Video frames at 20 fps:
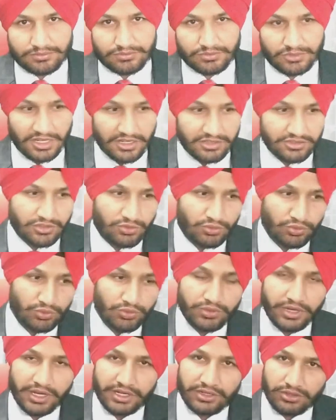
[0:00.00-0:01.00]
There is a two
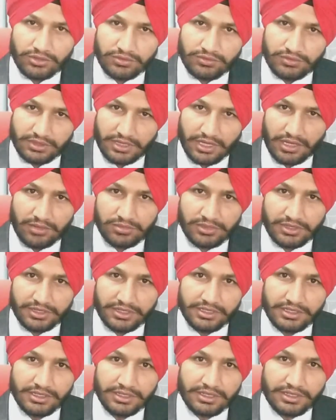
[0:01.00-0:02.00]
kind of
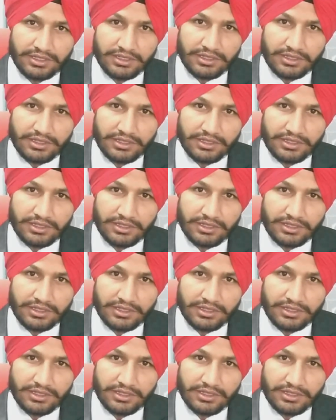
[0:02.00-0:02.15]
vocabulary.